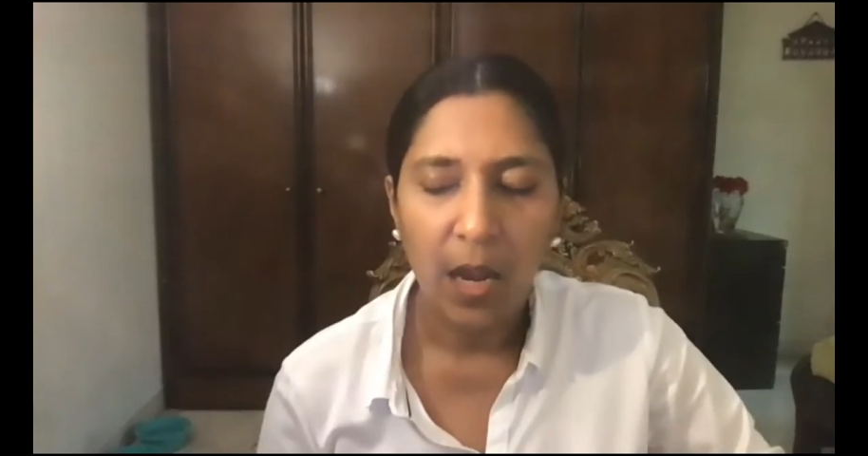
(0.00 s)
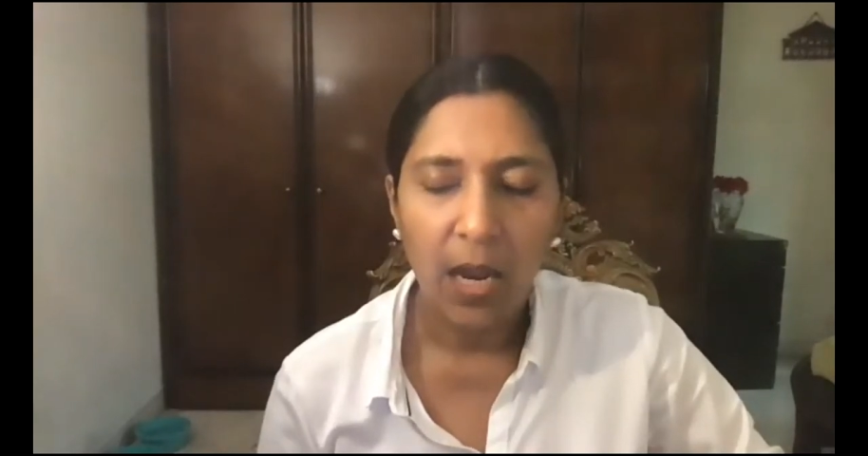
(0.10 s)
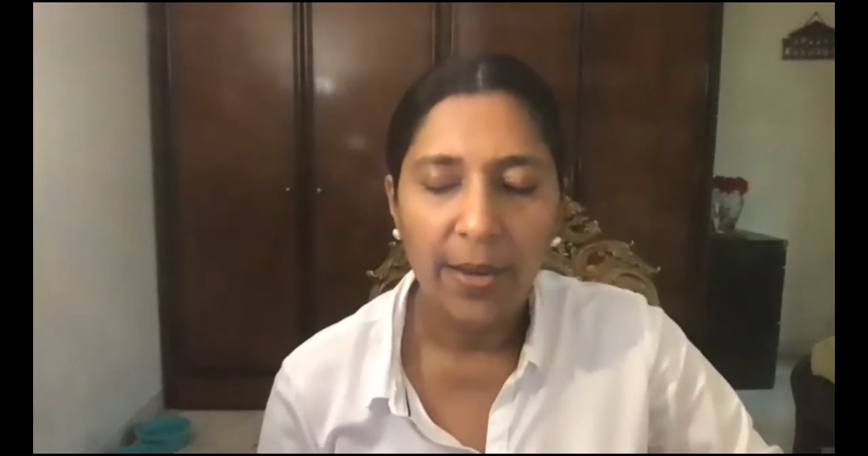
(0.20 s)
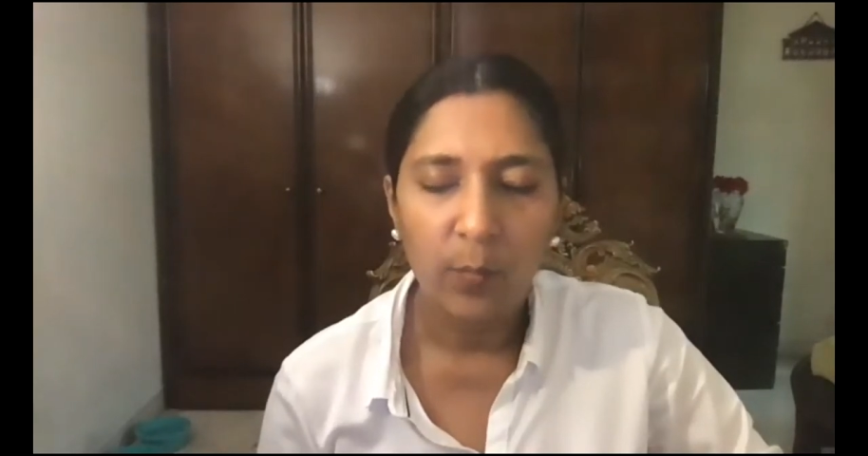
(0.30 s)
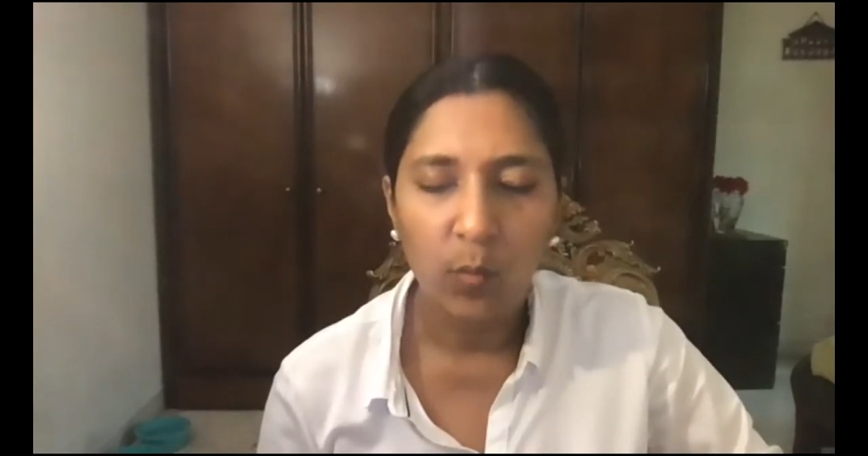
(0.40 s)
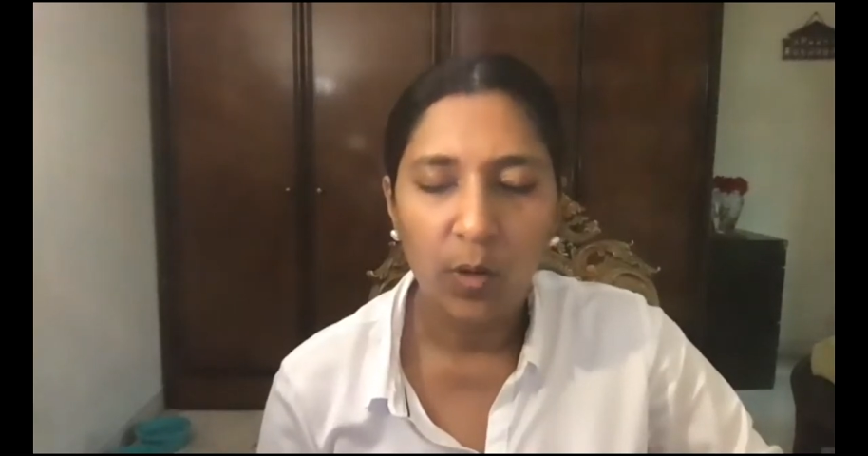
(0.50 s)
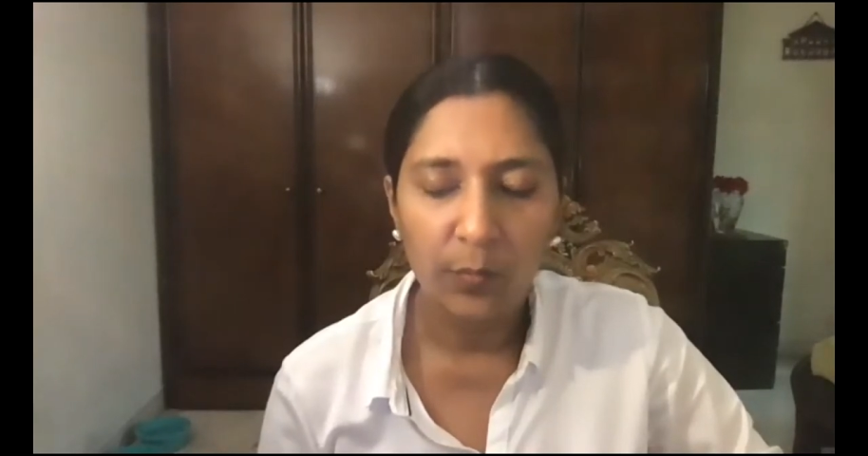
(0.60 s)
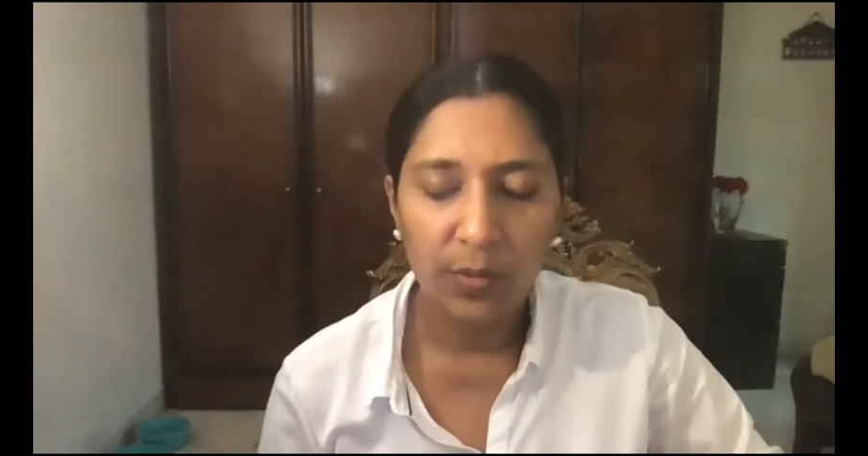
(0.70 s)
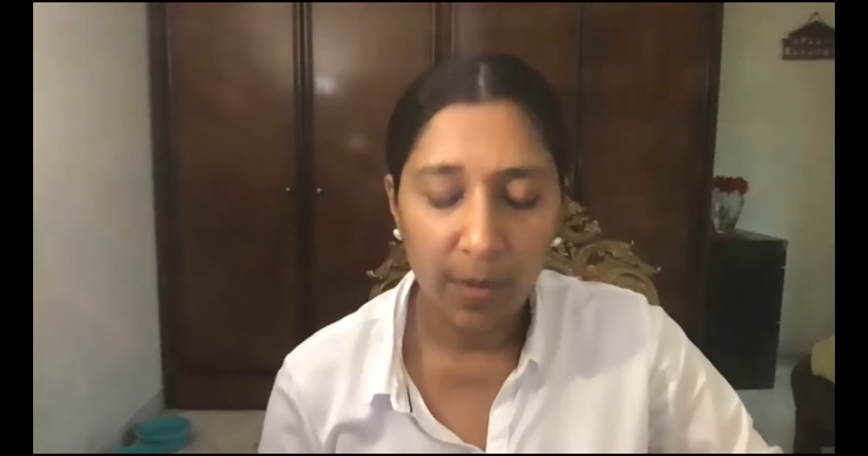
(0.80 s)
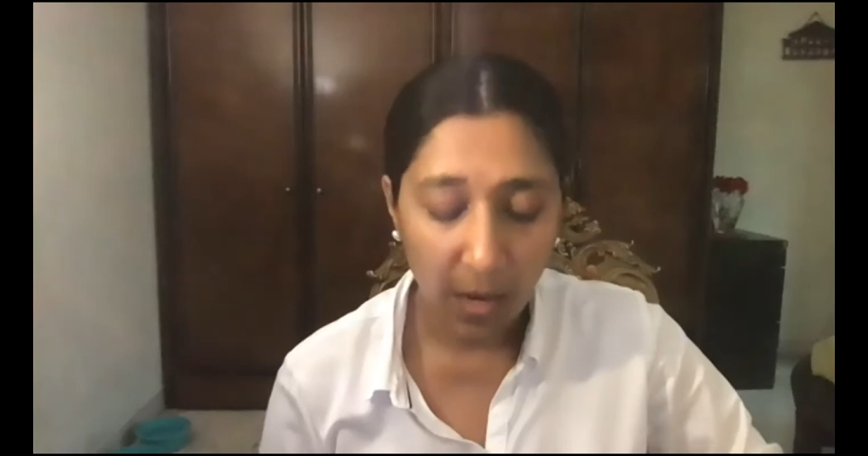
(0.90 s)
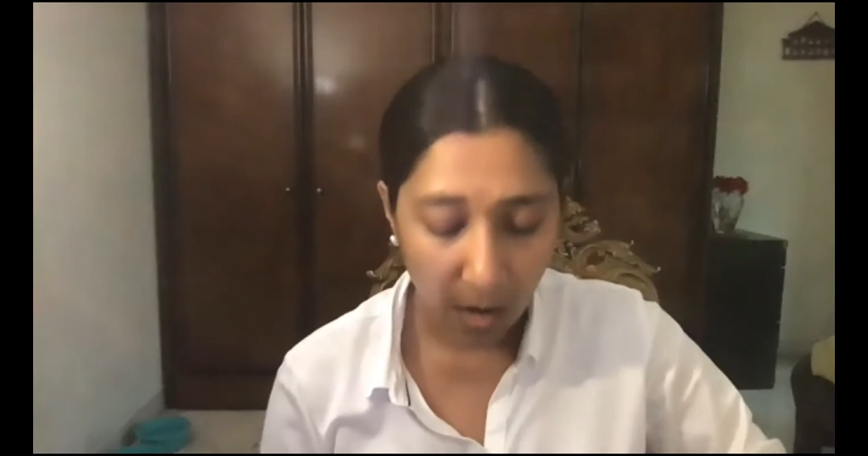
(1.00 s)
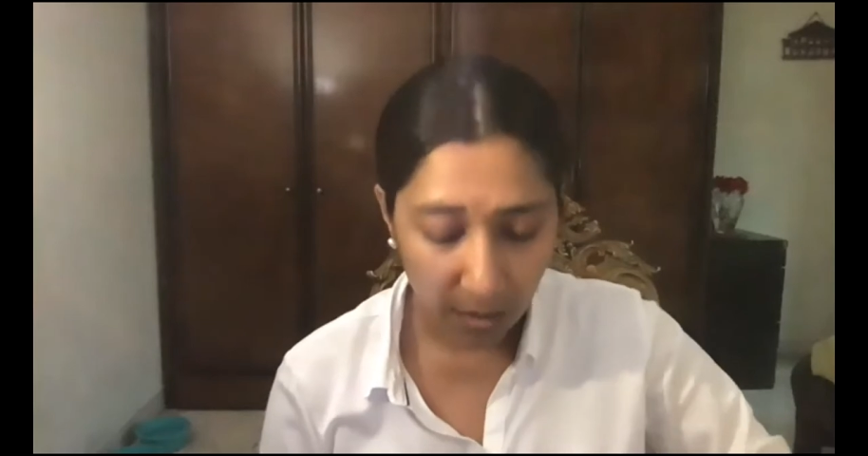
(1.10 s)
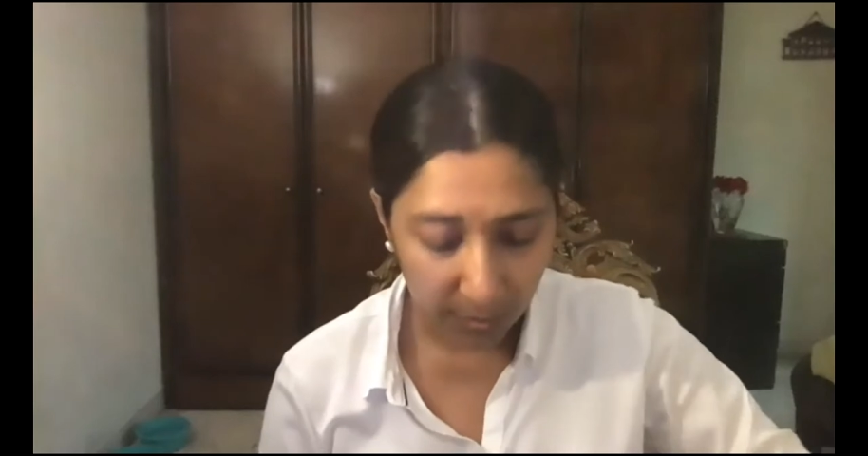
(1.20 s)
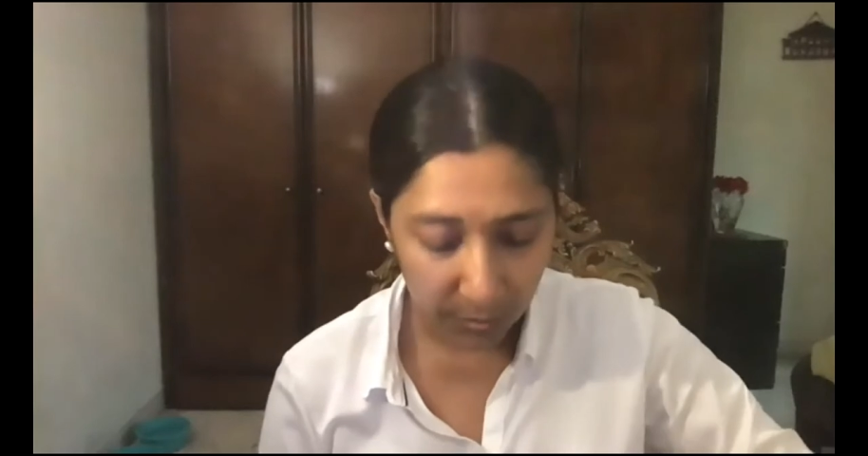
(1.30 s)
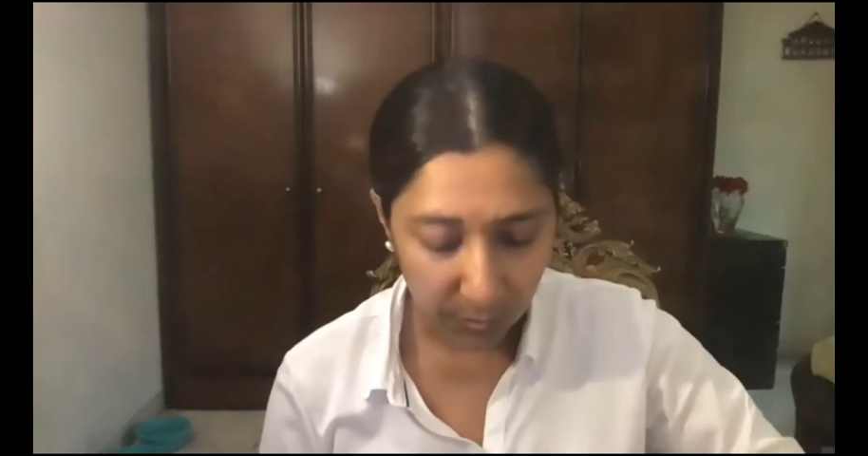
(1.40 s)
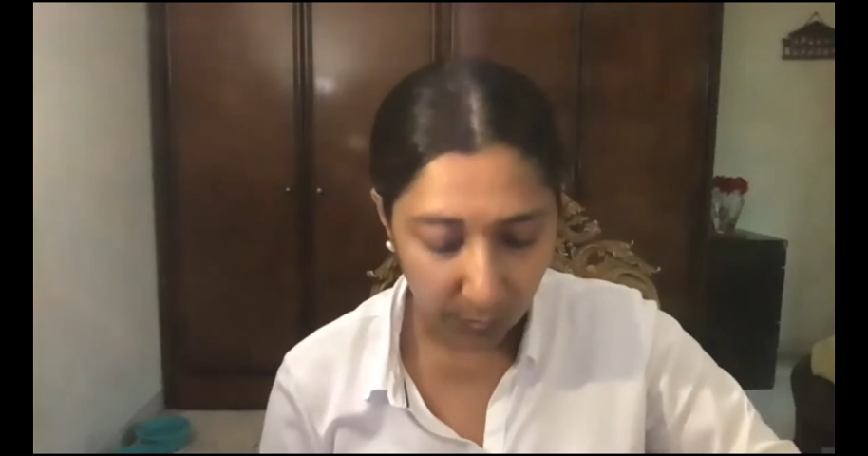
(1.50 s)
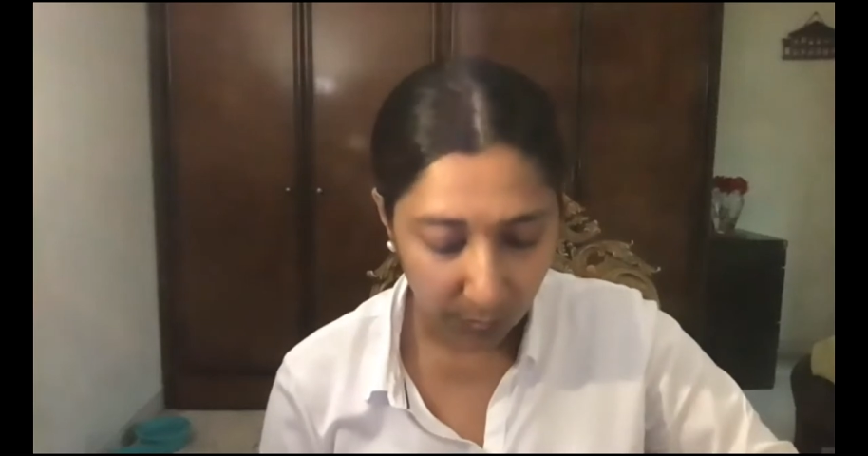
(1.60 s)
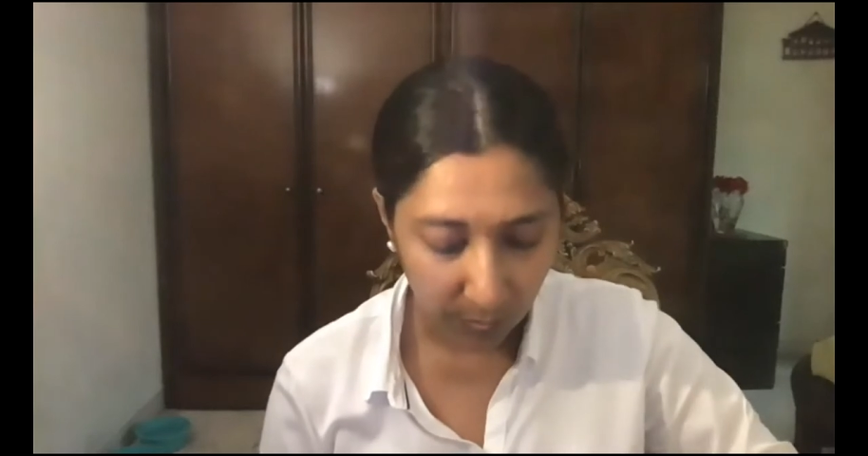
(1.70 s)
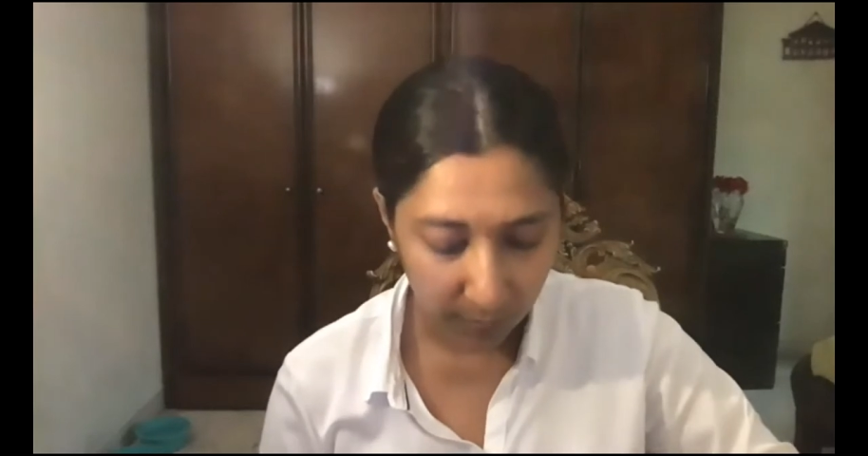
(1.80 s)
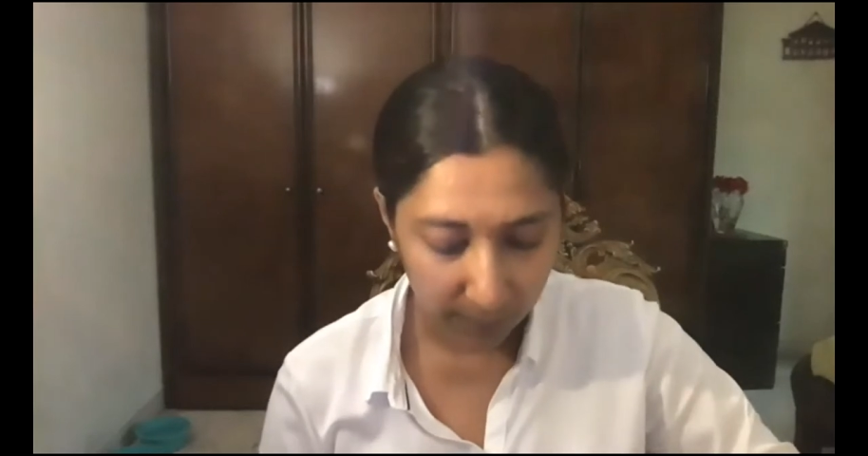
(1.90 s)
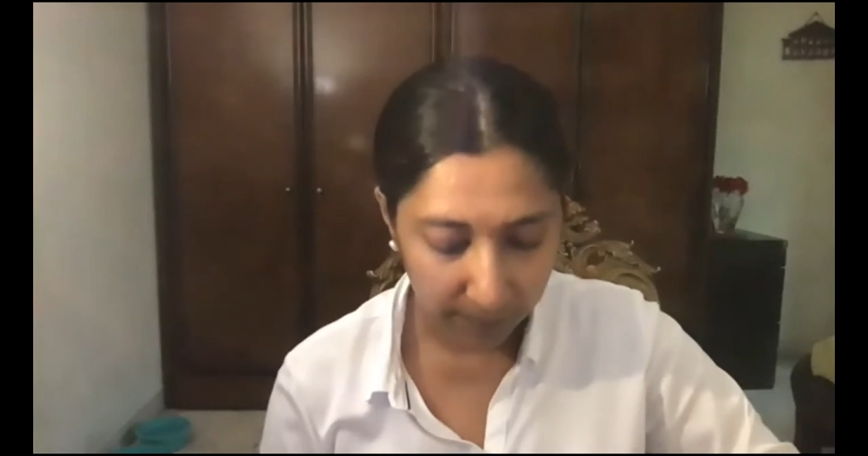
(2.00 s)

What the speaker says: I am one with my higher soul.